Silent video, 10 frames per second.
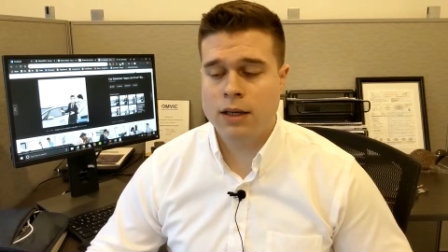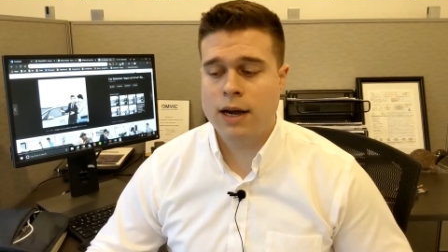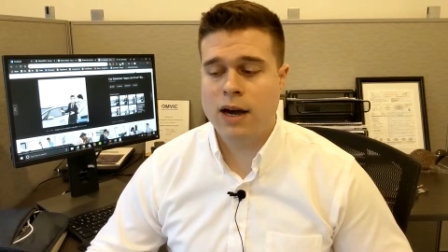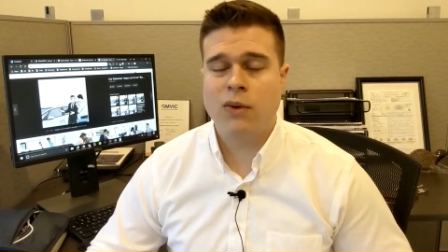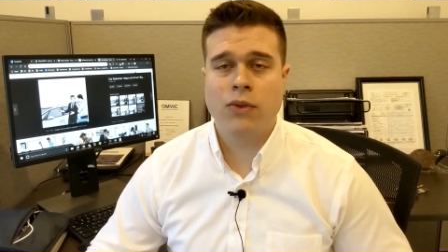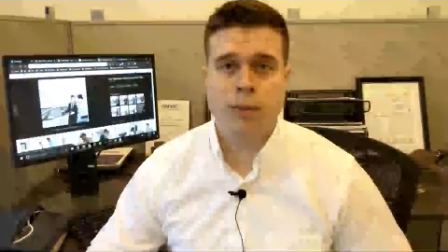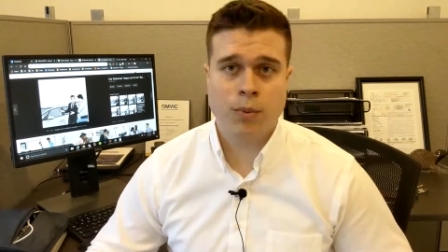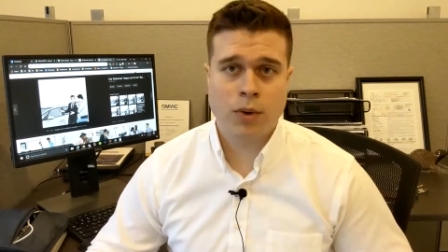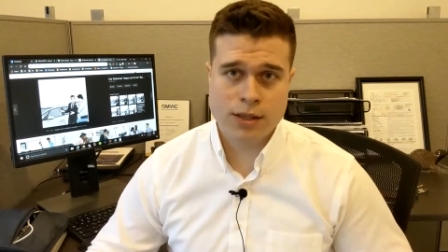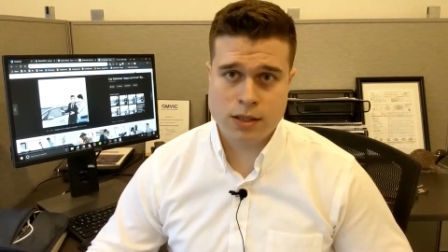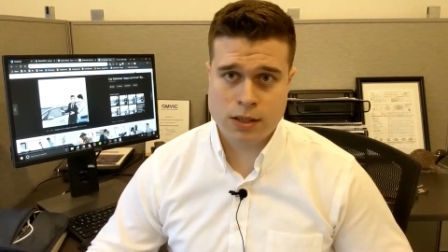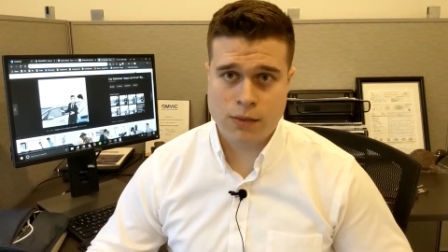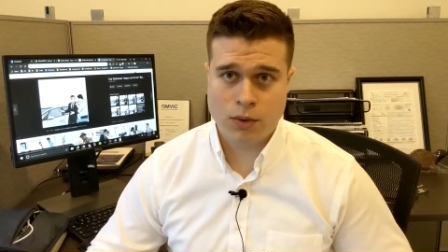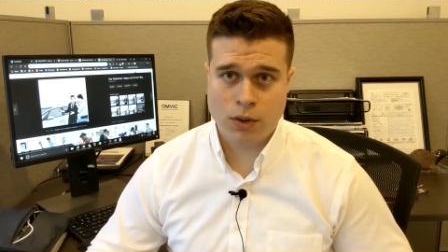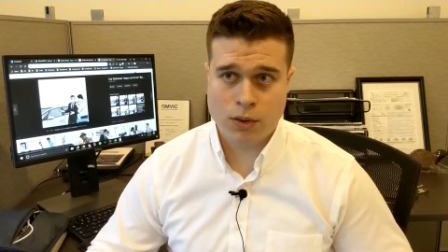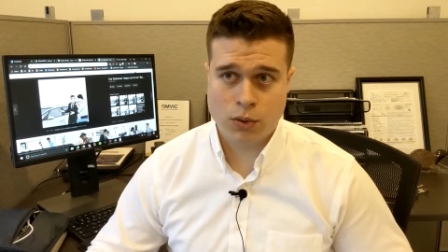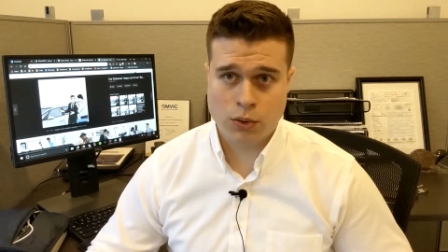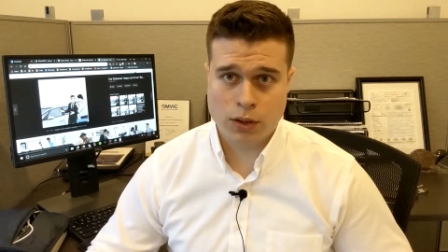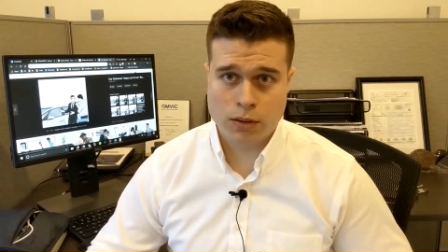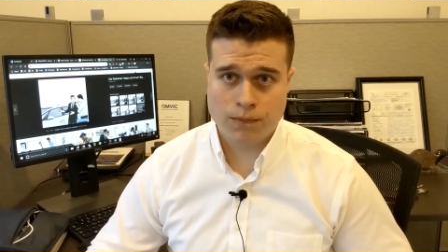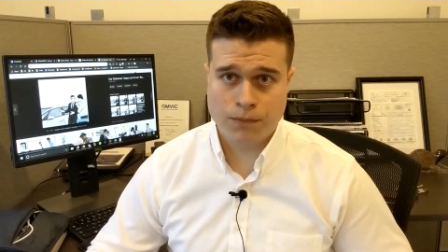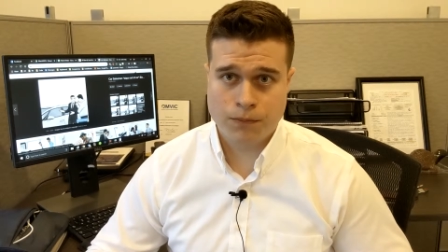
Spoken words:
Now, the price is never included.